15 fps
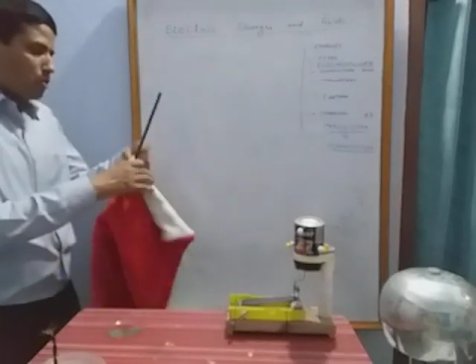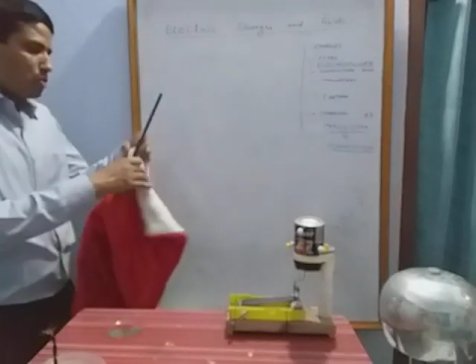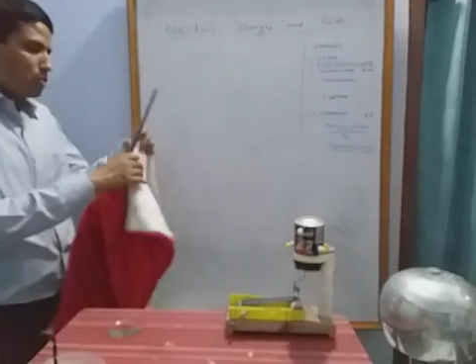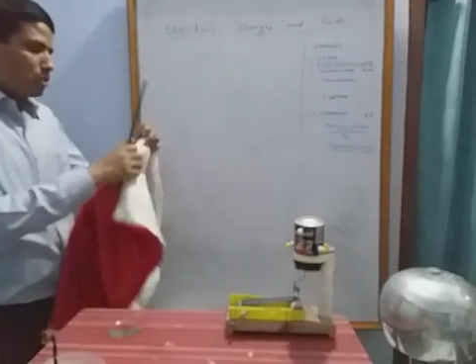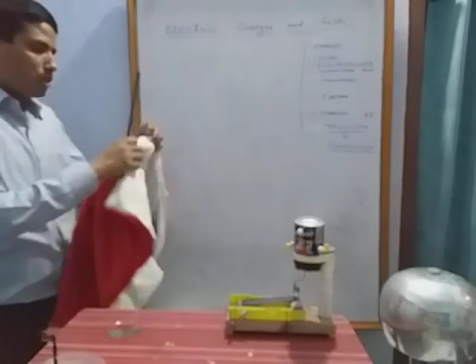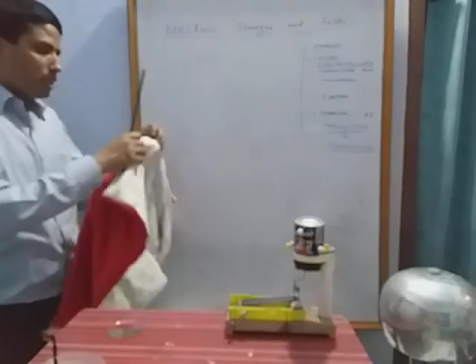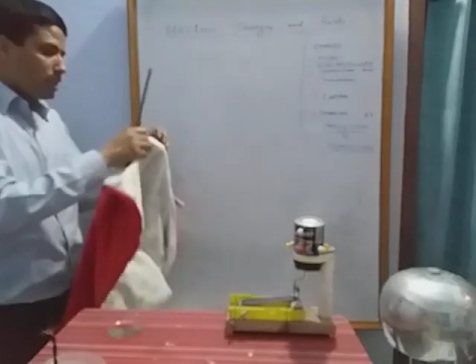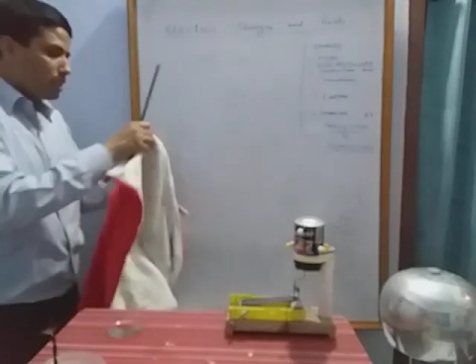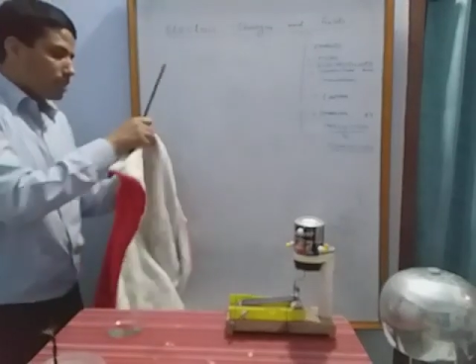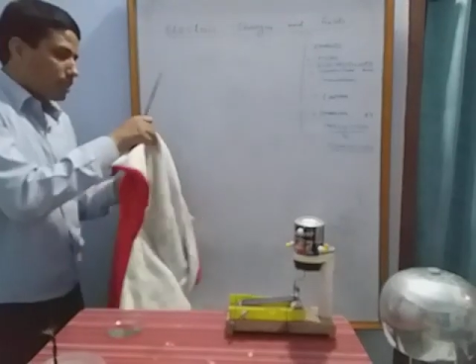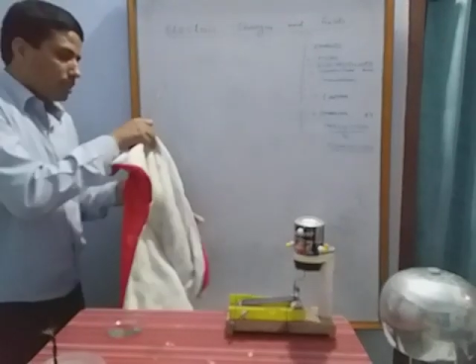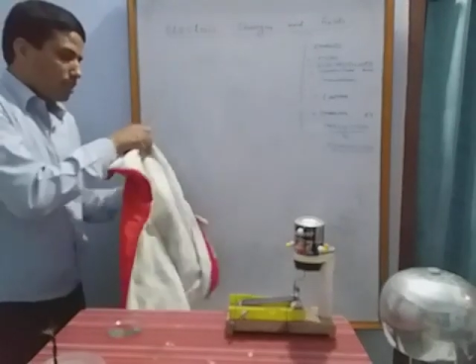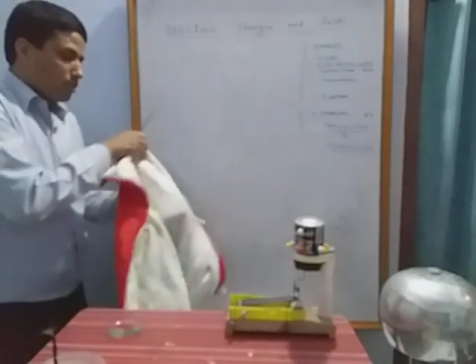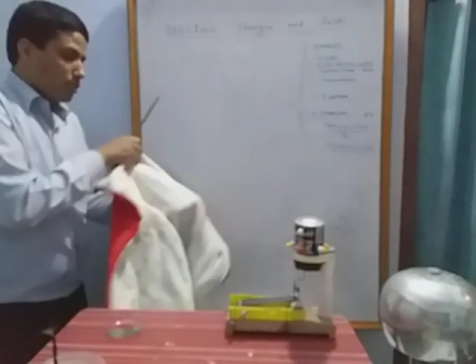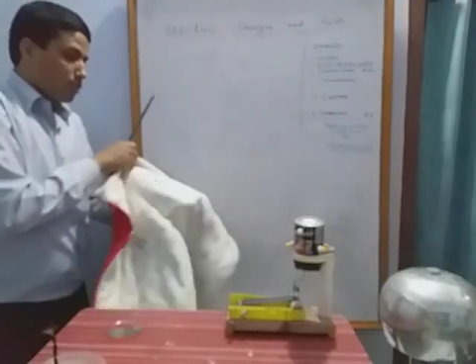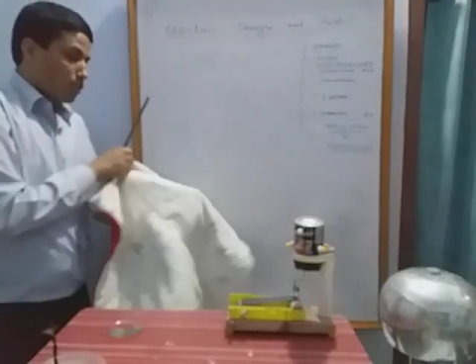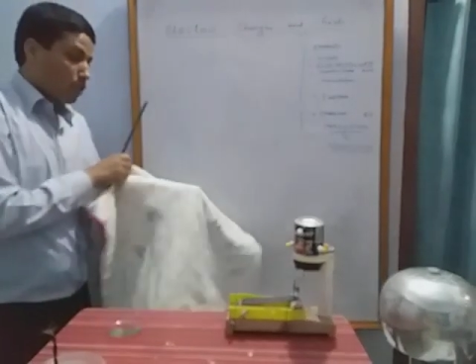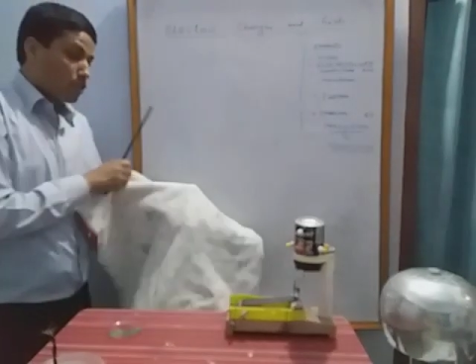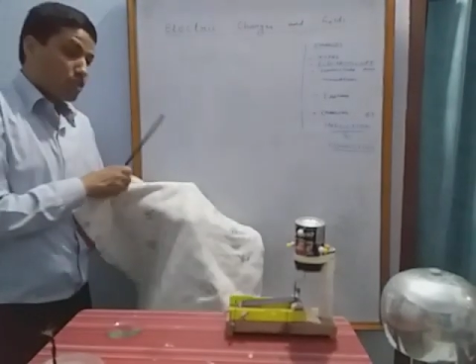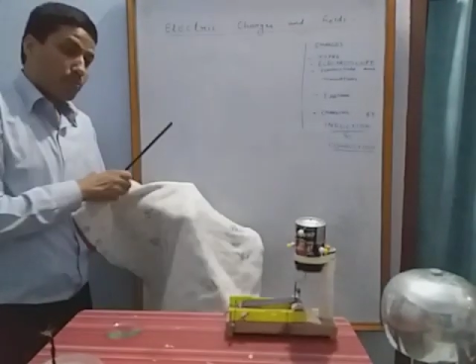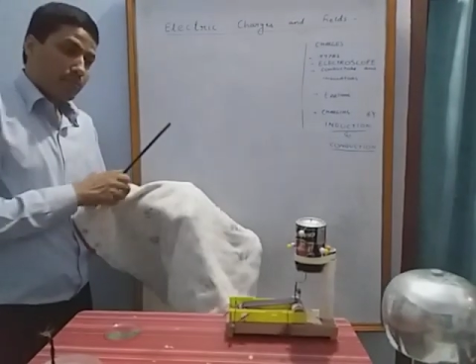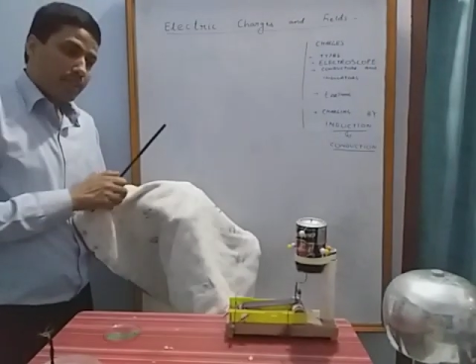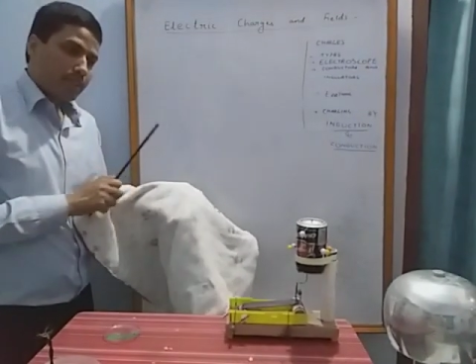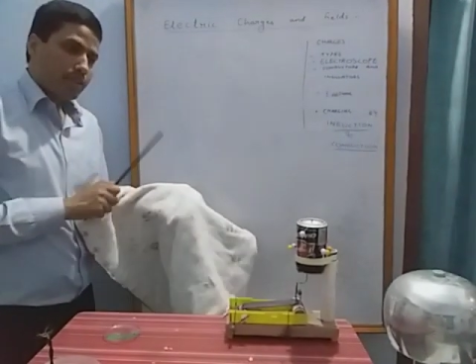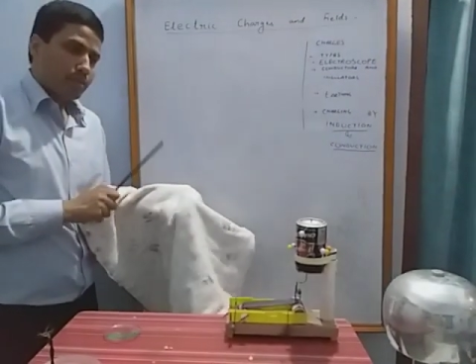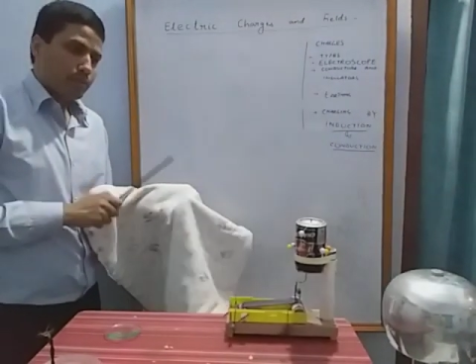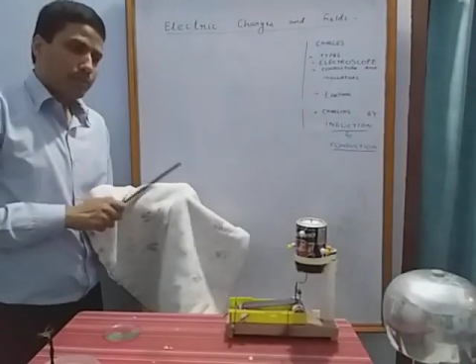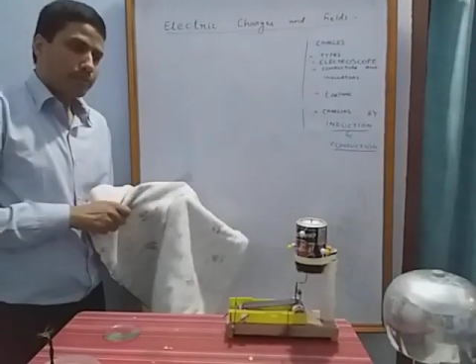do these rods behave?